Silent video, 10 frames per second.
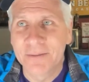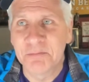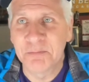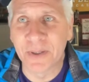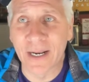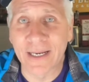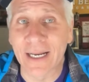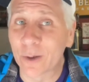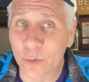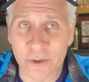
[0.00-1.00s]
but I
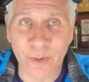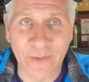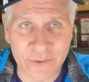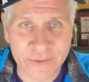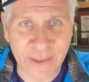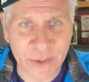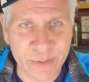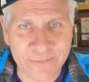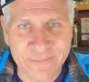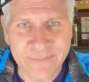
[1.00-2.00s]
got to work around their
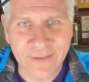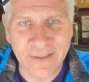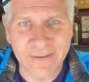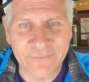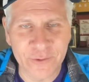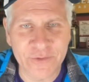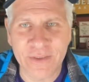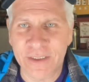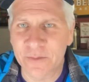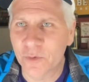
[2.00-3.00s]
schedule first
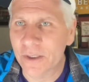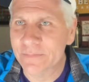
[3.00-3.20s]
thing in the morning.